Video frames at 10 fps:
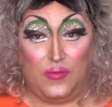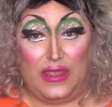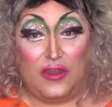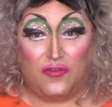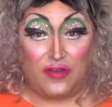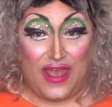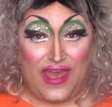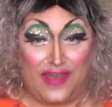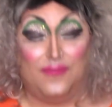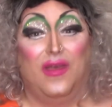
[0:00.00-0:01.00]
week in
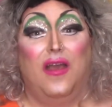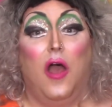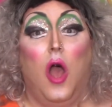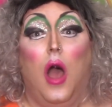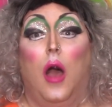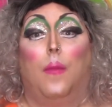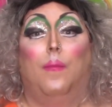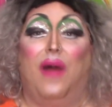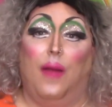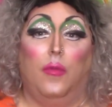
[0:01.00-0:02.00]
drag,
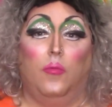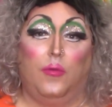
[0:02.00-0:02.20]
Mama